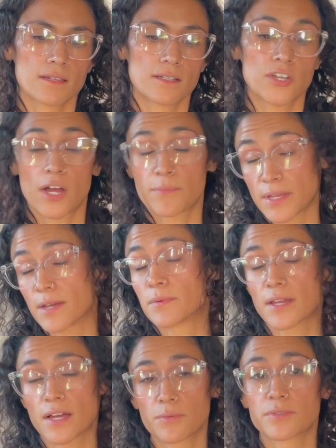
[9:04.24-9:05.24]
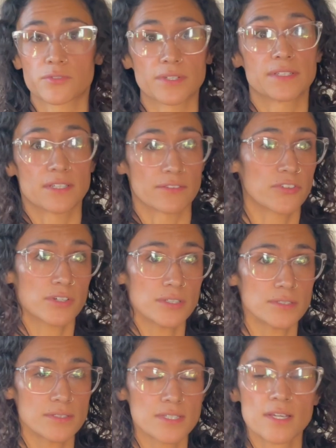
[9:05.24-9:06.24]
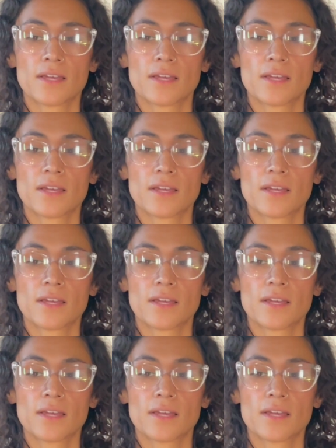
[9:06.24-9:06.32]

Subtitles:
not being able to help was really difficult.